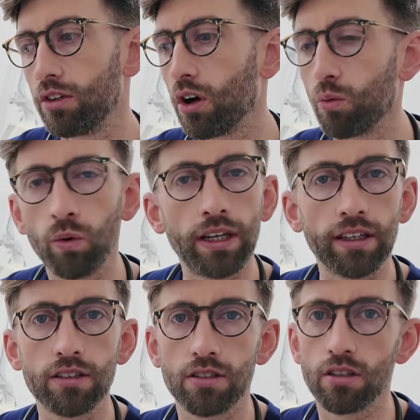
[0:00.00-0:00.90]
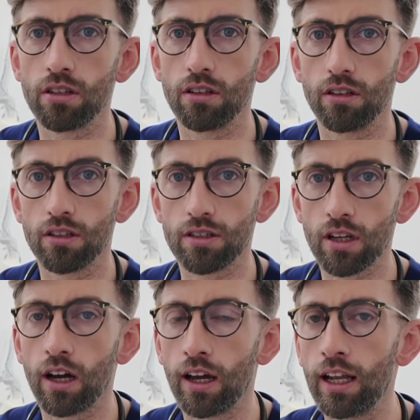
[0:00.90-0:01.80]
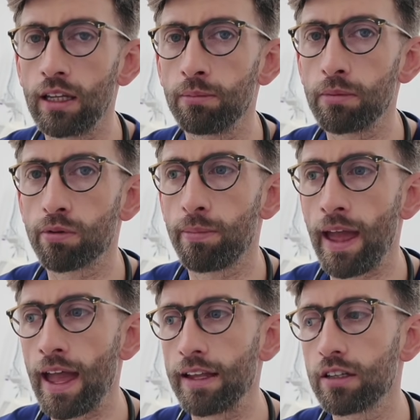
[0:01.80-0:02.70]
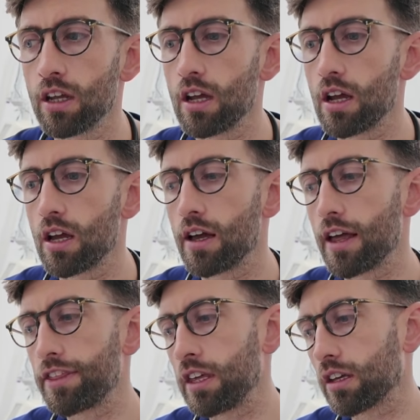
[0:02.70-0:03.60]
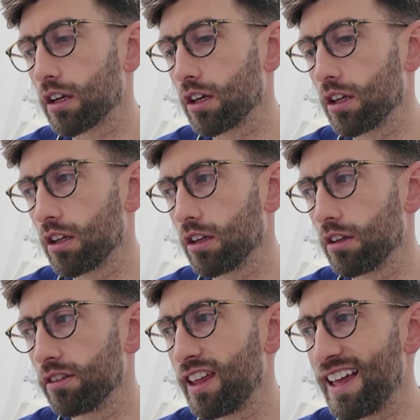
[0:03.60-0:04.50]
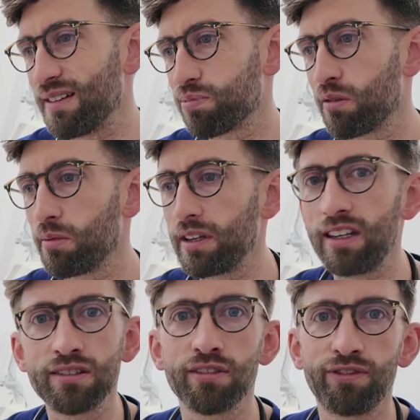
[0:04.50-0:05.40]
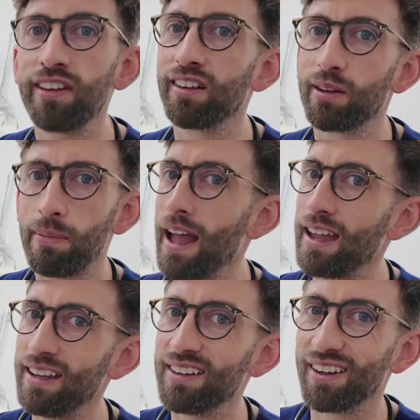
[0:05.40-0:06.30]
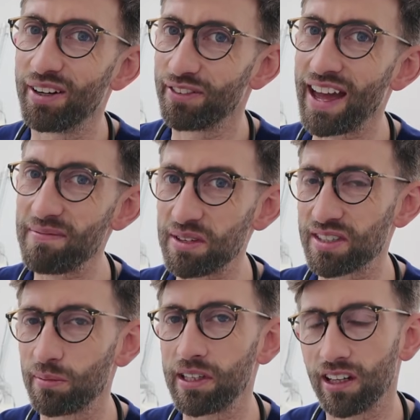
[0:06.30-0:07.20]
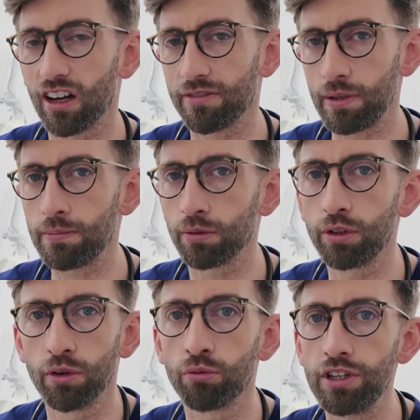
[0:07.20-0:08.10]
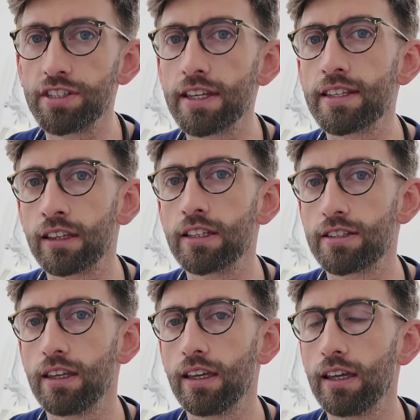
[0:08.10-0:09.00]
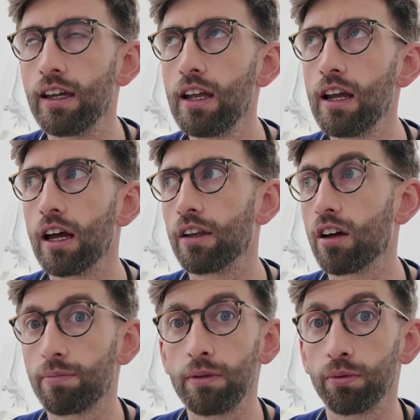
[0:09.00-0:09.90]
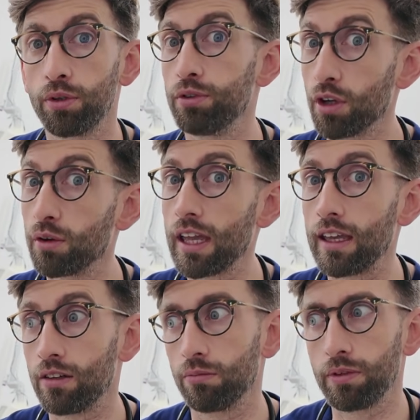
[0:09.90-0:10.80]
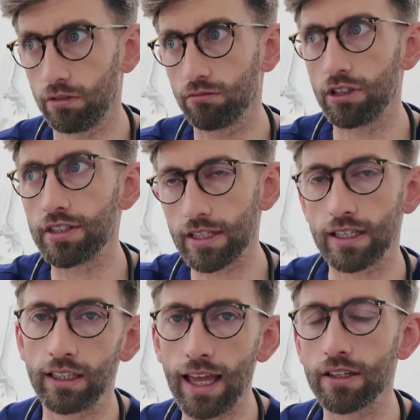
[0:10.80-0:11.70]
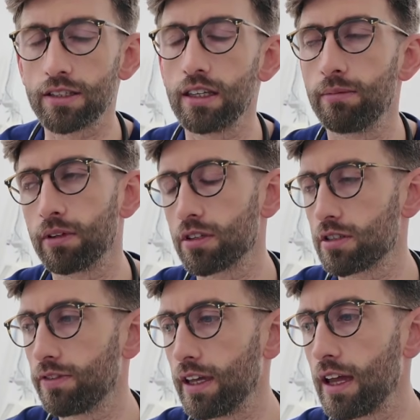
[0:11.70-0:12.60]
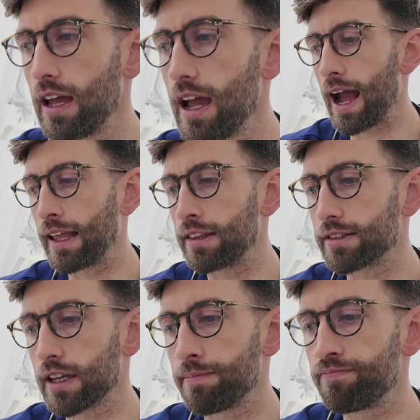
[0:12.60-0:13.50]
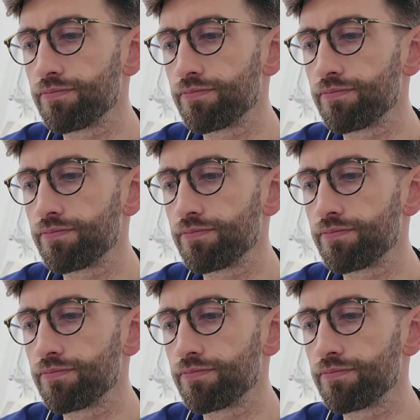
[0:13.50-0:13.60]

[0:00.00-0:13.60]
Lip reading: not willing to start early and be prepared, I think they probably need to feel the pain of that, because there'll be a lot of people who are resitting this year and a lot of people who don't get in will be resitting next year because of it. And